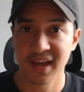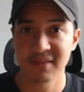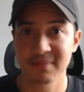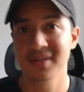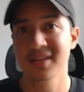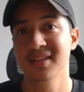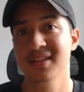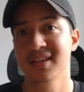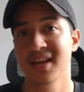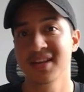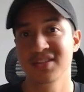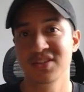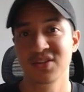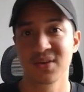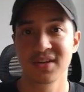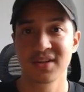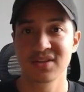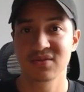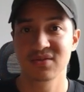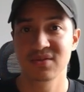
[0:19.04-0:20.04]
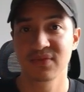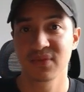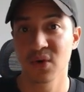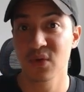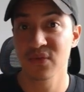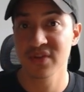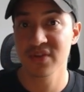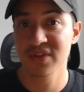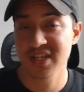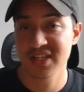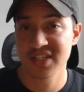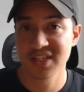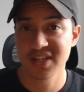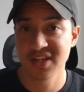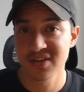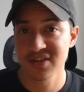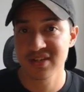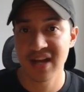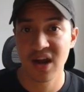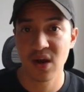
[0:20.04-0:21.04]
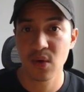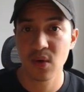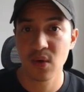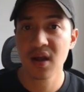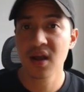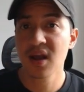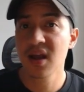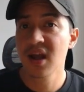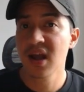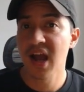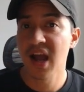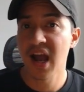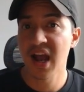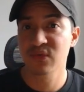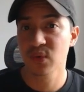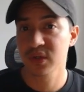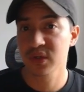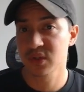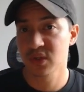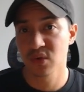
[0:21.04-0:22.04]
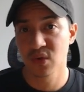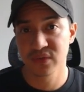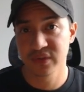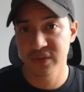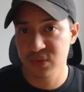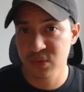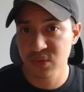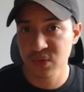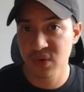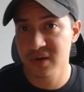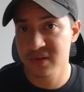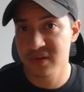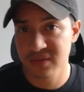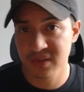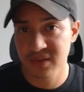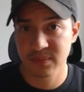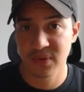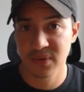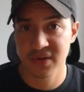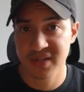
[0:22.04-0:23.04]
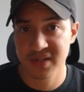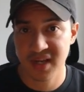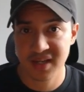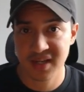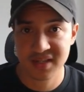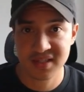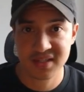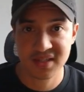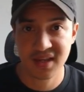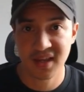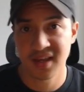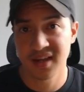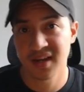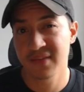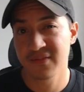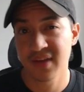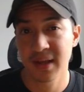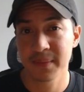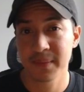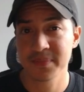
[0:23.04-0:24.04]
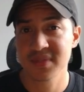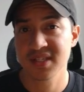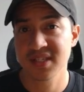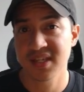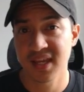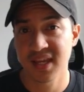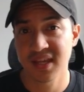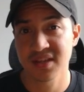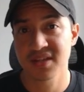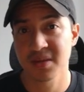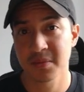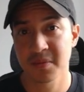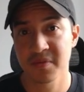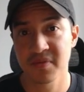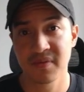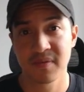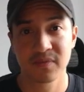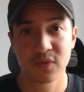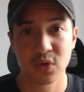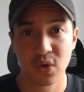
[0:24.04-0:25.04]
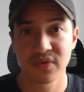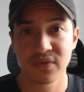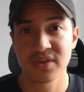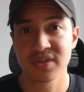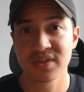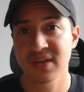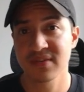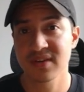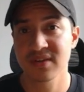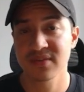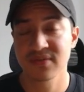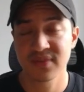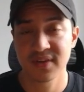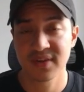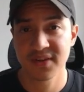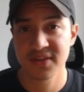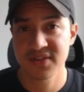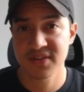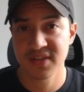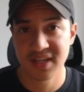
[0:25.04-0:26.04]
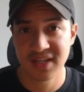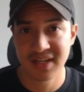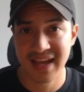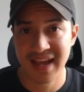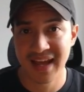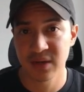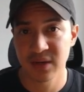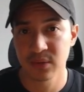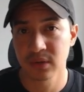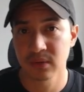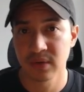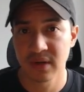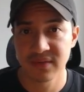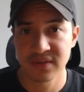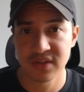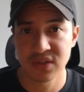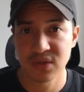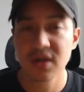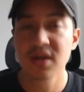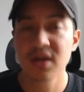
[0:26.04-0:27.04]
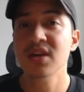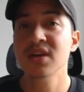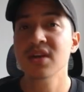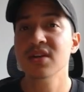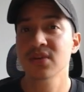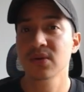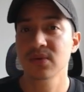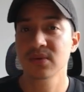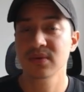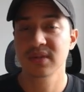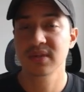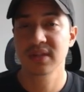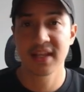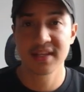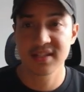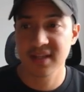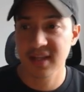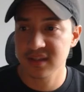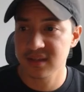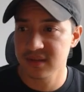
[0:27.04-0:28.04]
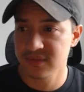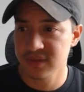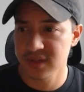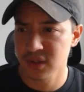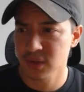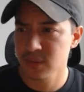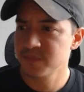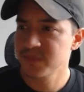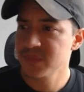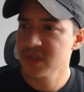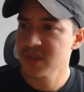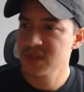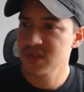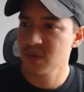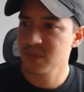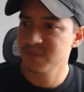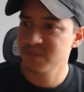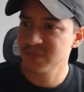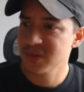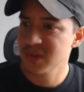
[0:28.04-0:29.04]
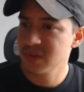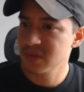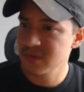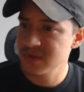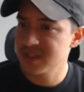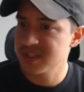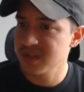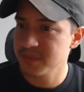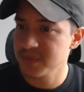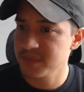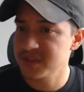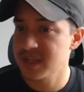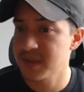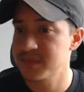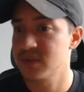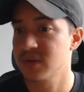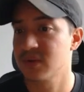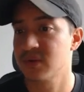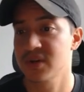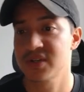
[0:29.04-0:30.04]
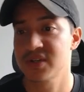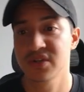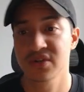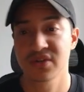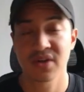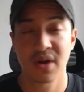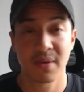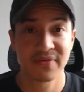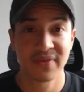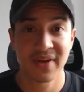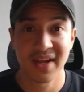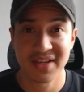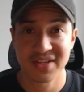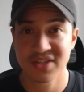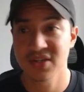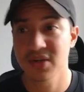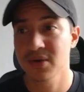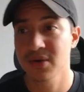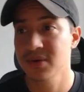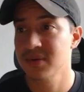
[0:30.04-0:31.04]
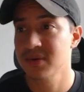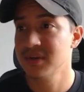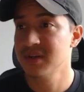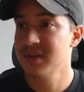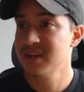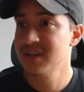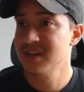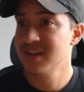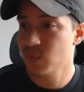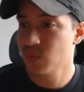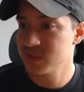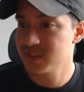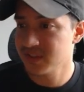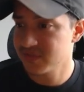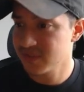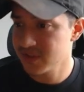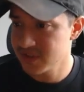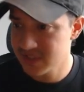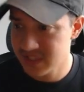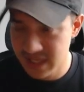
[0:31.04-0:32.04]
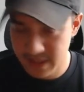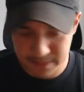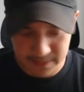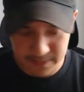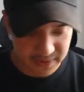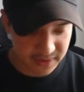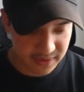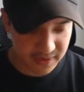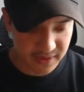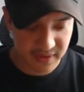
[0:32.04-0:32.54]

I've been in the SEO industry for over 6 years now. I've worked on over 200 projects, and I've helped scale some of them to over 7 figures in annual revenue. So let's get to the video. So 3 simple steps to crush your Shopify SEO. What's the first step?